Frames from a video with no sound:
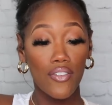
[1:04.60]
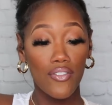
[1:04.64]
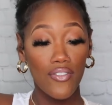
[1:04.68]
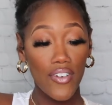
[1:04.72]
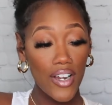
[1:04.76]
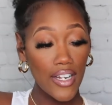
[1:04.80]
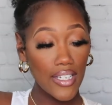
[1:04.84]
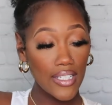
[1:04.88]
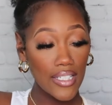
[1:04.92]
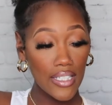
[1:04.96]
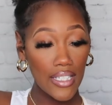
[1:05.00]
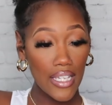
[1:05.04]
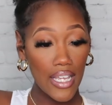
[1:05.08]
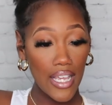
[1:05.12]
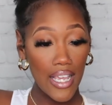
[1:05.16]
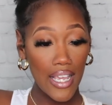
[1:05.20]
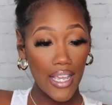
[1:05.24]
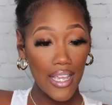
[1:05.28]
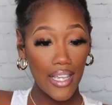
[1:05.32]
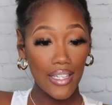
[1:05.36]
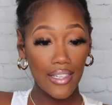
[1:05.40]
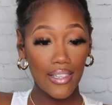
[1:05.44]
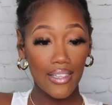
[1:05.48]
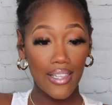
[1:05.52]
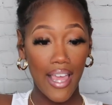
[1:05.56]
the first
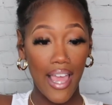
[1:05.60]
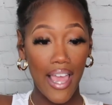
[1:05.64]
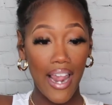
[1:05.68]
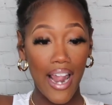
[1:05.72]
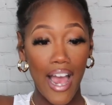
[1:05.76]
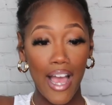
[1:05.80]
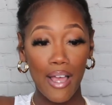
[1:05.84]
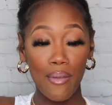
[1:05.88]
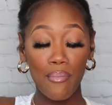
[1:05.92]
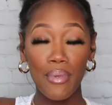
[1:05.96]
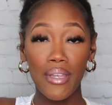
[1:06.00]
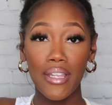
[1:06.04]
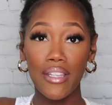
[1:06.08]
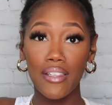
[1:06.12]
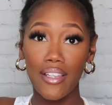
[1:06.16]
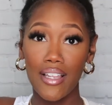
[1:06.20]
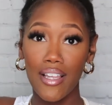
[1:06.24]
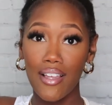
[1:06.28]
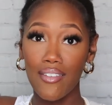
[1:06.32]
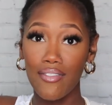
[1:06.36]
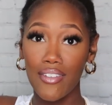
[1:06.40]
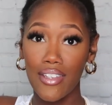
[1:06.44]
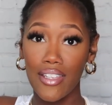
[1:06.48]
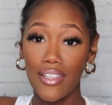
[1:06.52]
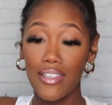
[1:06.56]
thing that I've been
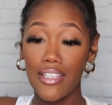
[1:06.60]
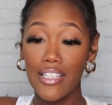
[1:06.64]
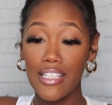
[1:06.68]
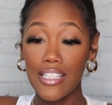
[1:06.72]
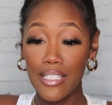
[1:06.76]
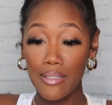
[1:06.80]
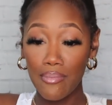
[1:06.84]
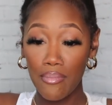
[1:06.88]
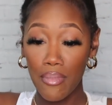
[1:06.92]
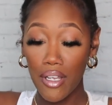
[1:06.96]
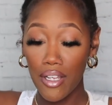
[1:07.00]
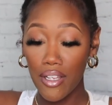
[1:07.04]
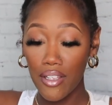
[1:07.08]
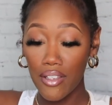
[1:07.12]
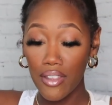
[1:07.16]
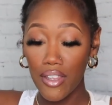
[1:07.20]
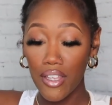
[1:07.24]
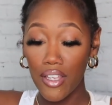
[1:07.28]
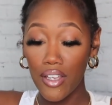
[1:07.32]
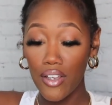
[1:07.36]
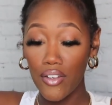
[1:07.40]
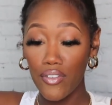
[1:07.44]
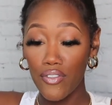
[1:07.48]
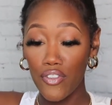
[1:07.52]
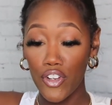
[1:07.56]
loving this month,
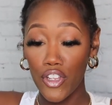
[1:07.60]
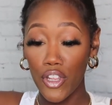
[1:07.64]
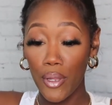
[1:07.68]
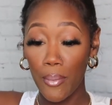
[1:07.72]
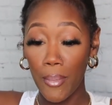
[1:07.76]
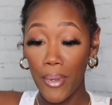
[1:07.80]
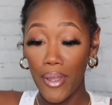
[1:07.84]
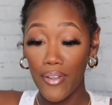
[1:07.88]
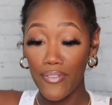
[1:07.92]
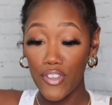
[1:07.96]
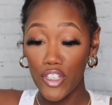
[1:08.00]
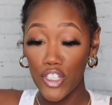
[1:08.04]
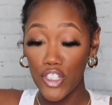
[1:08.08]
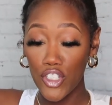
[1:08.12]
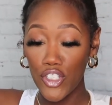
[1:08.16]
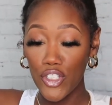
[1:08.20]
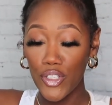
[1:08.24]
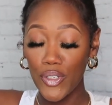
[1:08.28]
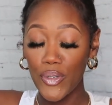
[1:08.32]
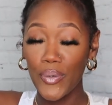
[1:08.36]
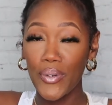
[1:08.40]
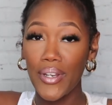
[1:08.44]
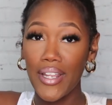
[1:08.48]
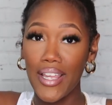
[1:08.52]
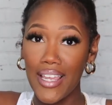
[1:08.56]
for the month of
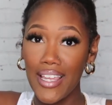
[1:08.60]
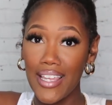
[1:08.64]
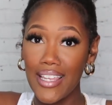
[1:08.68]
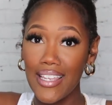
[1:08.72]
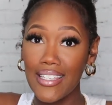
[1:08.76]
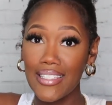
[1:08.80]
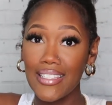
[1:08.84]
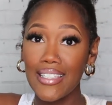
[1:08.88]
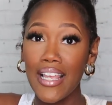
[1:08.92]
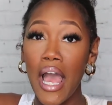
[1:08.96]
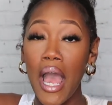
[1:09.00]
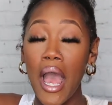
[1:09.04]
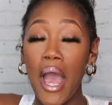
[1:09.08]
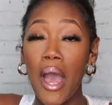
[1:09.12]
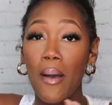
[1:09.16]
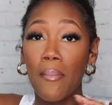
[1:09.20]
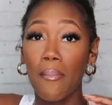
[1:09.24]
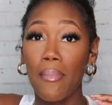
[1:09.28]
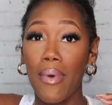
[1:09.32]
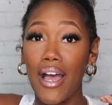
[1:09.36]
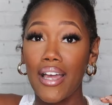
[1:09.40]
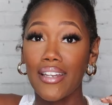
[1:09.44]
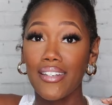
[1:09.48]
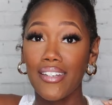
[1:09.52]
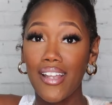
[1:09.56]
June, is
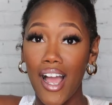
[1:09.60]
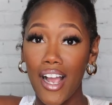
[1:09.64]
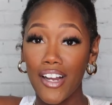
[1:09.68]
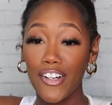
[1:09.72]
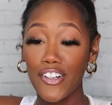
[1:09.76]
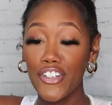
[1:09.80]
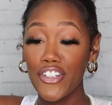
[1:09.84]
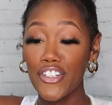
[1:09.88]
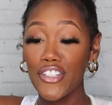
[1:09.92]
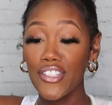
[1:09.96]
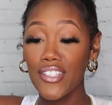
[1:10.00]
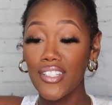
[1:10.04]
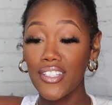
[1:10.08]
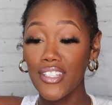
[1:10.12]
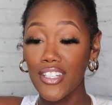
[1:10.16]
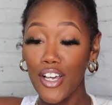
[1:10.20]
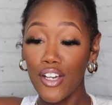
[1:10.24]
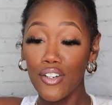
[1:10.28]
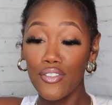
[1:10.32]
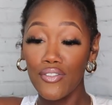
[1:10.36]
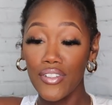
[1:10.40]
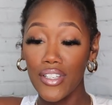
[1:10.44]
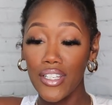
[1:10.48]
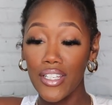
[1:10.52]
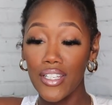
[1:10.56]
my Dr.
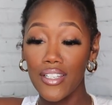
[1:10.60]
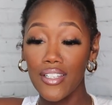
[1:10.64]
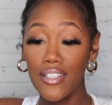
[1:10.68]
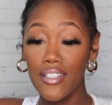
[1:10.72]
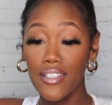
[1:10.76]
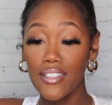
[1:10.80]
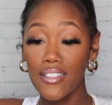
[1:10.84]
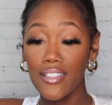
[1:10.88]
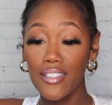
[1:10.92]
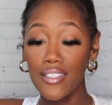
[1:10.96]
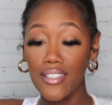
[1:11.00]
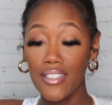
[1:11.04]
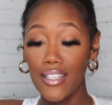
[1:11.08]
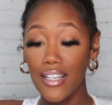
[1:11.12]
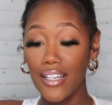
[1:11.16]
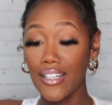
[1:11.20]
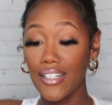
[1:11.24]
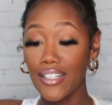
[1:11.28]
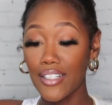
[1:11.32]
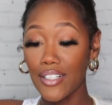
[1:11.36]
Zenobia's